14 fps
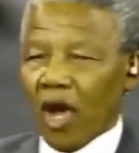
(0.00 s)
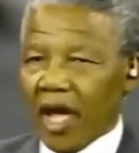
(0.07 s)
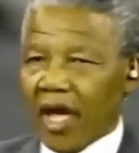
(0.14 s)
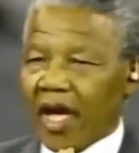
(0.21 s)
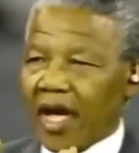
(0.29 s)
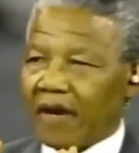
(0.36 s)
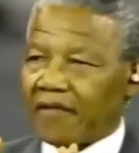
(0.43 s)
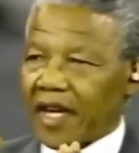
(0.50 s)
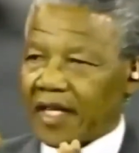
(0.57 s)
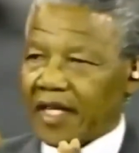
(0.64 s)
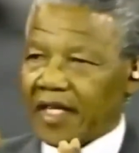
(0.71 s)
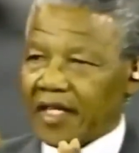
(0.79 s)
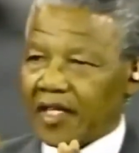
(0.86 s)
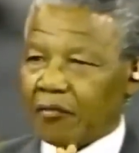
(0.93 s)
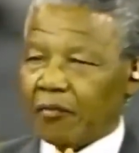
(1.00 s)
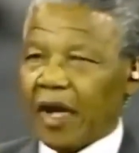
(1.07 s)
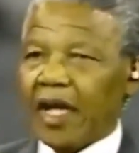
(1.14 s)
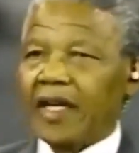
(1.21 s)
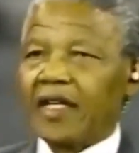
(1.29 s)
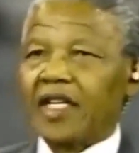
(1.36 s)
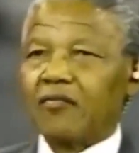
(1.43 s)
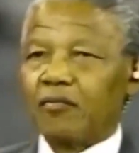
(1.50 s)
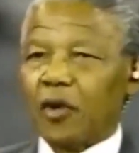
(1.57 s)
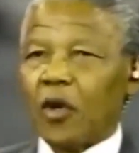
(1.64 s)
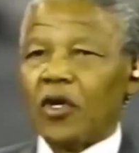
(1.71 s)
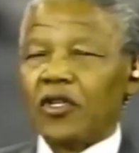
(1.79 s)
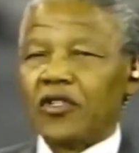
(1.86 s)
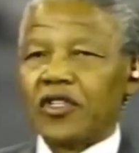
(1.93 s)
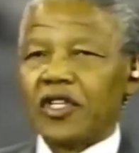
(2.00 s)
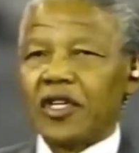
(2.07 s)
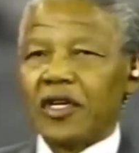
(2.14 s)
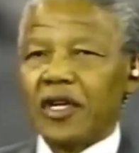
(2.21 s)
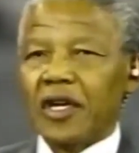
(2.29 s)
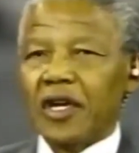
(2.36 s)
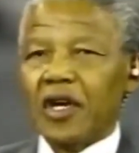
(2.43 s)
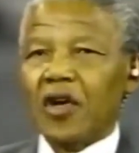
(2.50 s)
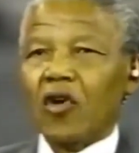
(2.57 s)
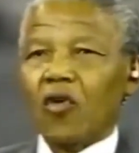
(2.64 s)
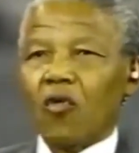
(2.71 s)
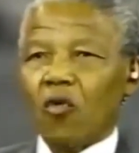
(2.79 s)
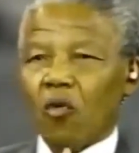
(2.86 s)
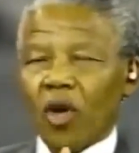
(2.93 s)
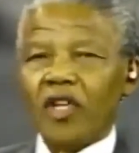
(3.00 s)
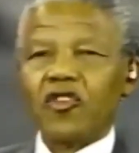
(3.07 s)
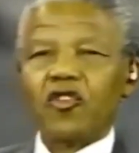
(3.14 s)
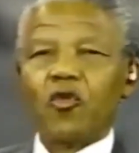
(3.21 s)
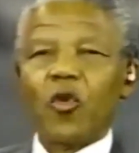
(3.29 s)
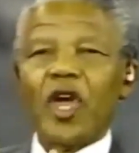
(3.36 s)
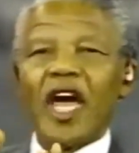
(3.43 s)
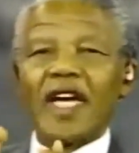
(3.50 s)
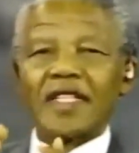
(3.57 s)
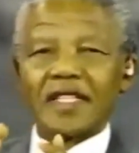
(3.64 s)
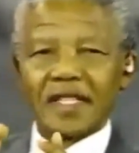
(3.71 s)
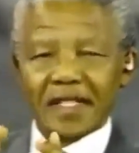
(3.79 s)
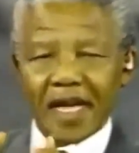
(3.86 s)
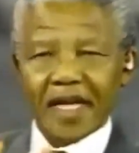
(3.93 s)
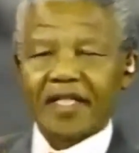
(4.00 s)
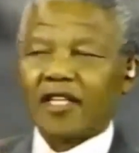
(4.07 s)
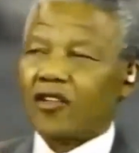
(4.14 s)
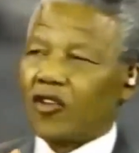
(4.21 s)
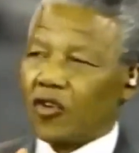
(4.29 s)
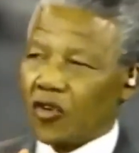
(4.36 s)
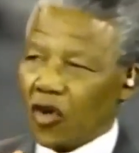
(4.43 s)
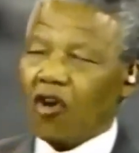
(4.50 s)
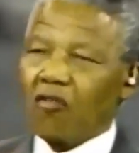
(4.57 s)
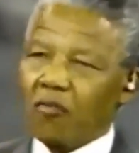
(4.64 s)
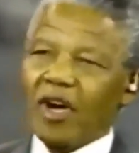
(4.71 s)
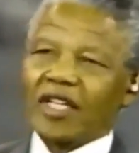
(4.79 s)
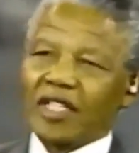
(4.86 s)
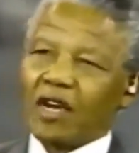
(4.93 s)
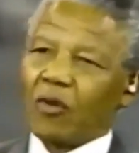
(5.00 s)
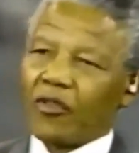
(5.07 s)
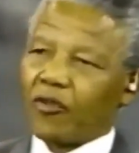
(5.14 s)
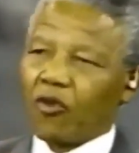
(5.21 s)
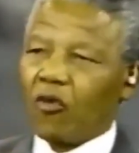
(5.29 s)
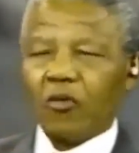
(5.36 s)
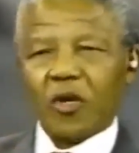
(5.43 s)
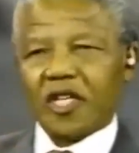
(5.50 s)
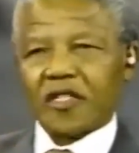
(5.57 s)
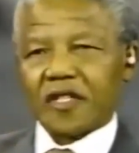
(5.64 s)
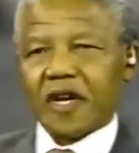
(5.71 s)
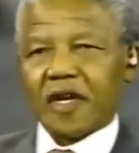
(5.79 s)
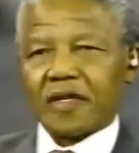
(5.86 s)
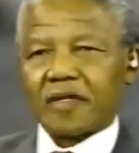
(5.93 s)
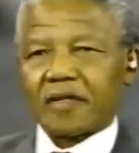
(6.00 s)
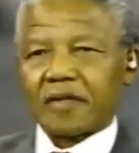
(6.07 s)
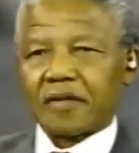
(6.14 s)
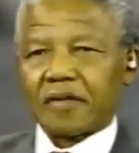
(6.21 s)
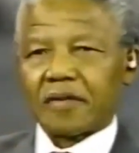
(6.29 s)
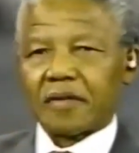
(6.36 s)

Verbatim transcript: We have an independent policy which we accept no matter with whom we discuss.